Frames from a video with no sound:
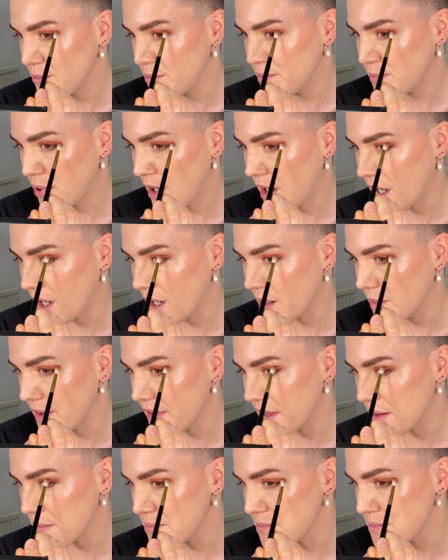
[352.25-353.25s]
part where
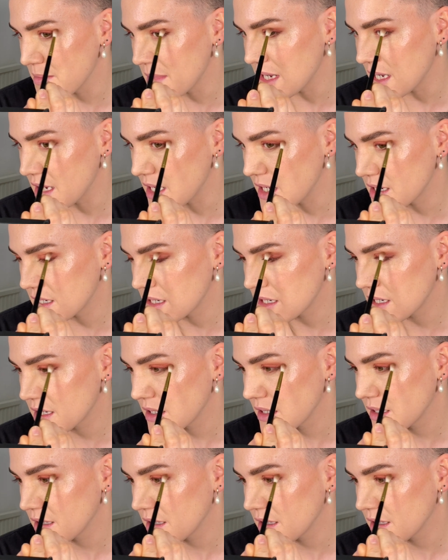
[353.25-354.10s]
they meet